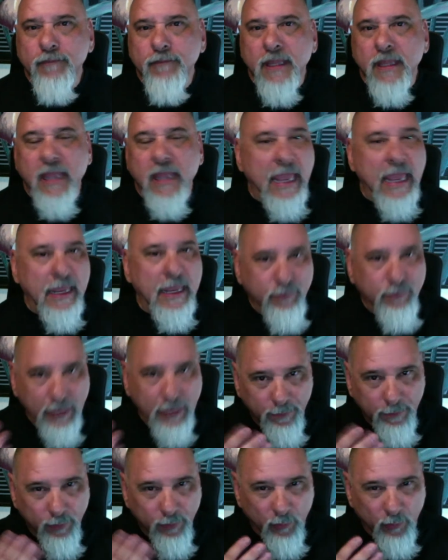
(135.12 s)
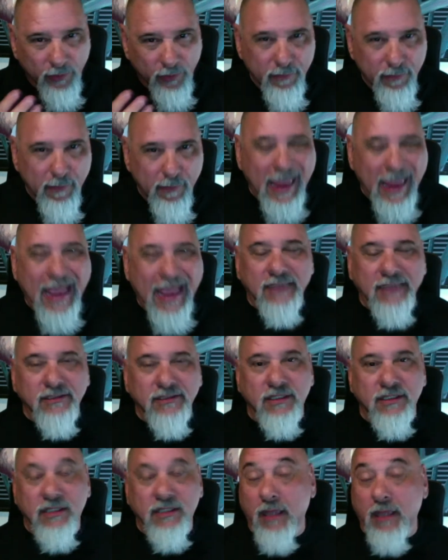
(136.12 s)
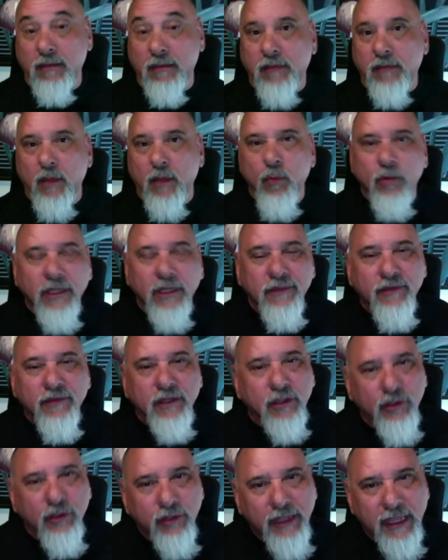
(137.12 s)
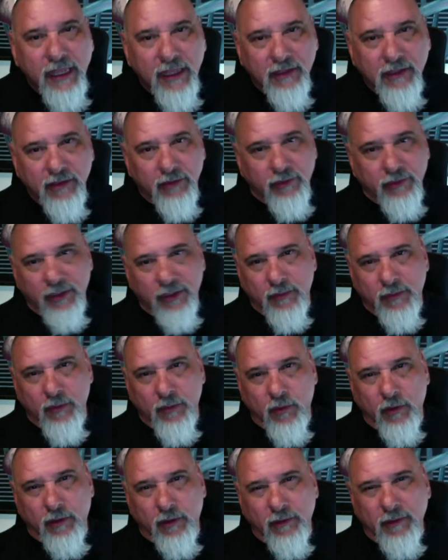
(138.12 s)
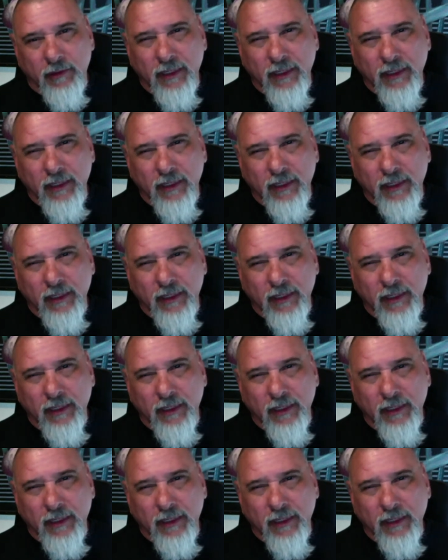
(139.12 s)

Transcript: and people with masks, they wouldn't even look at you anymore.